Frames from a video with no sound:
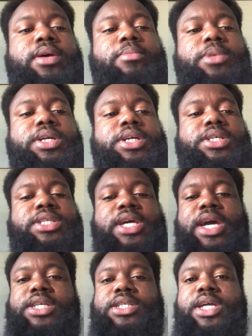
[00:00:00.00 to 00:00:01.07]
because they
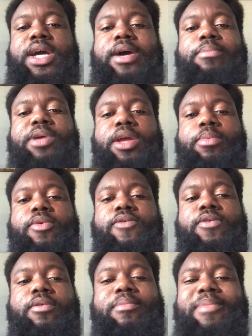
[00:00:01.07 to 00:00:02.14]
actually have people
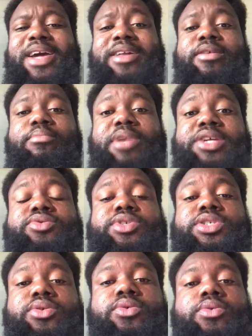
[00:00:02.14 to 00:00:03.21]
from elementary
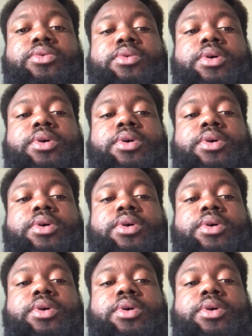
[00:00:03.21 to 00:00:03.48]
school